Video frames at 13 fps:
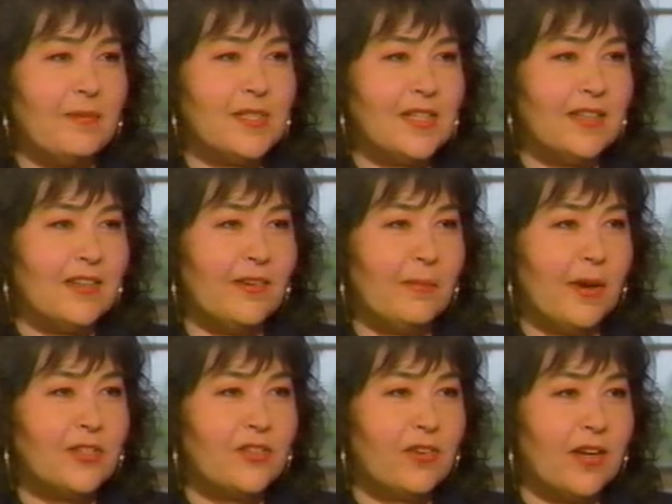I'm sitting there in
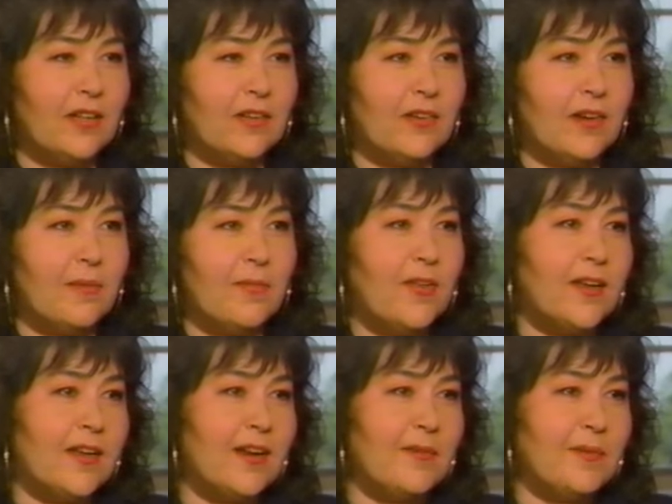my trailer, and I'm
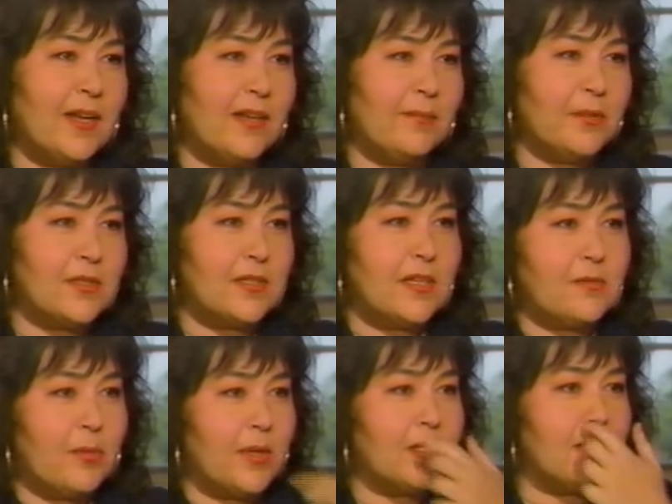thinking I'm getting
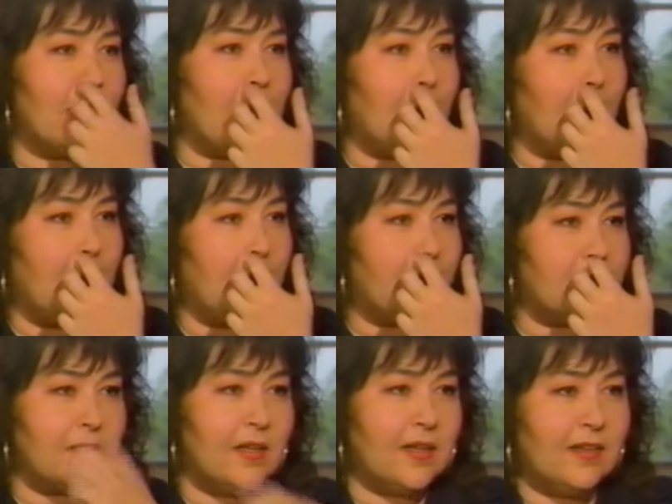possessed by Satan, you know,
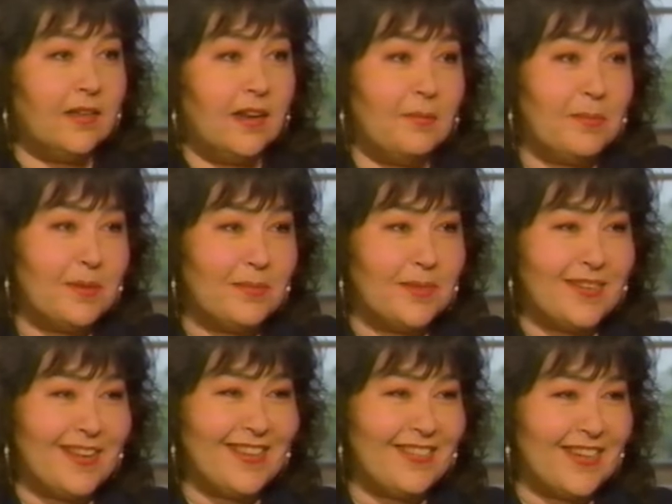because like a lot of people
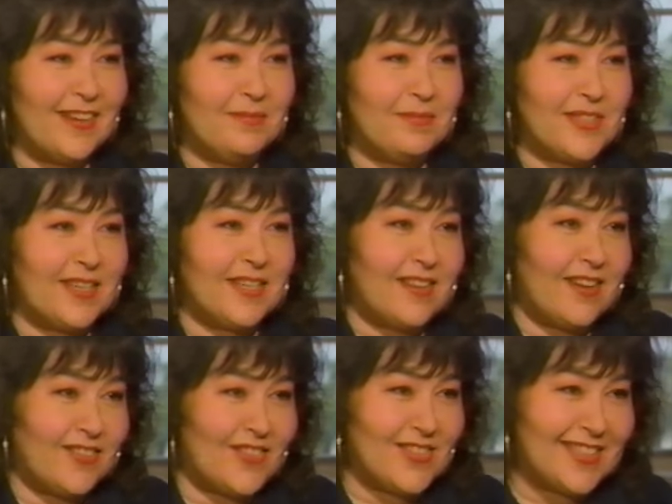thought they were getting possessed
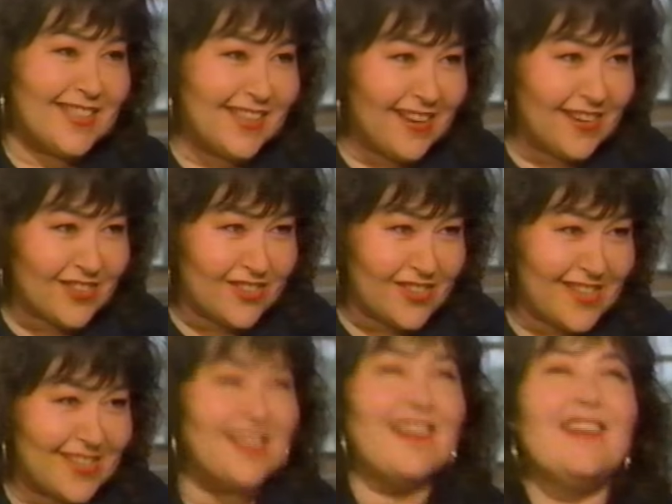after seeing The
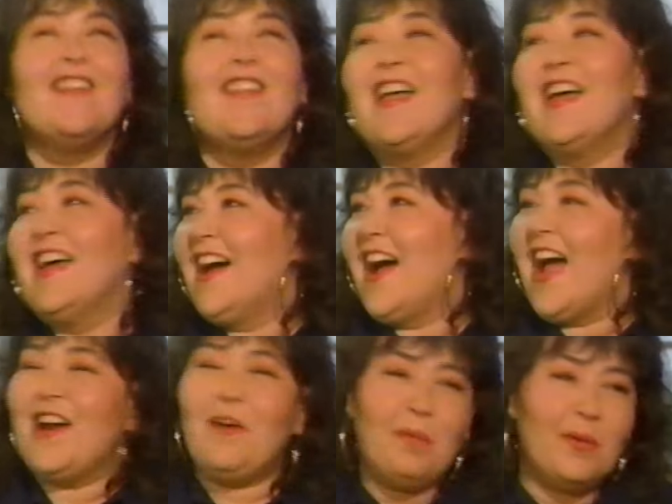Exorcist.
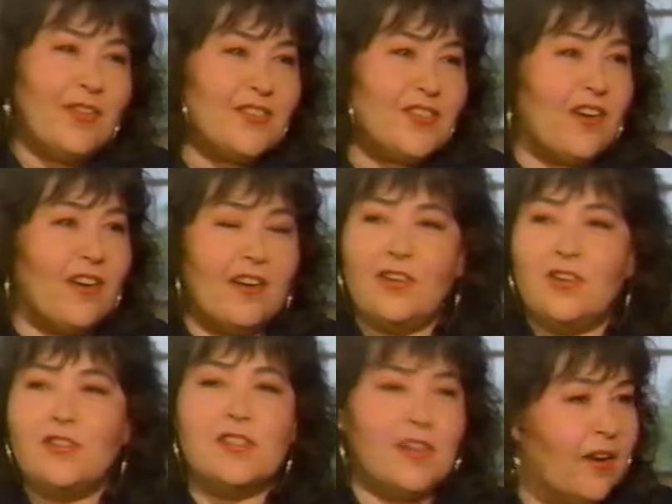I open the door, and
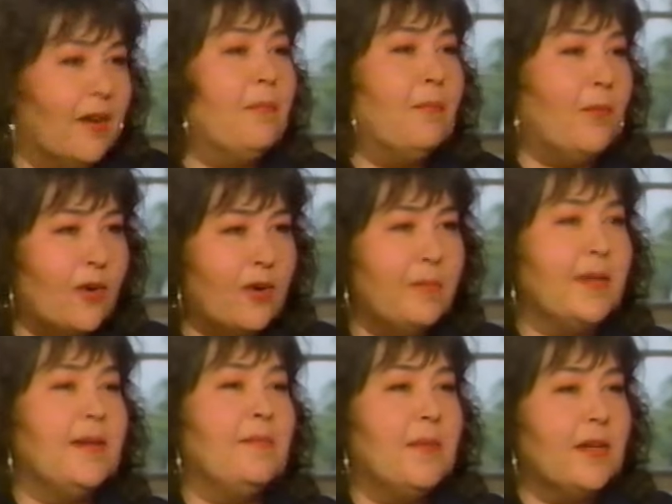who's there?
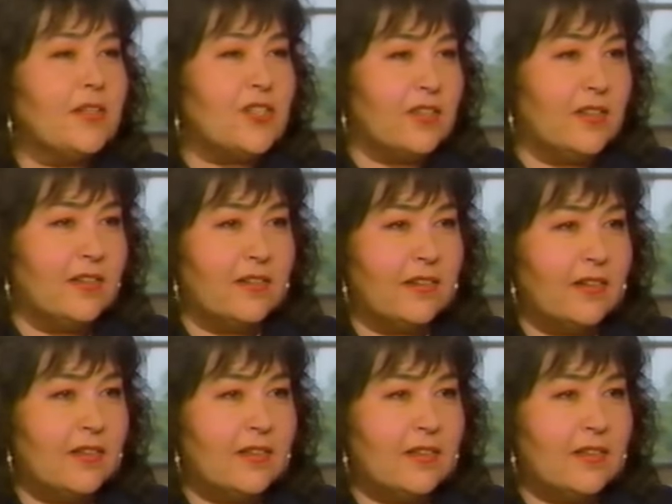Mormon missionaries.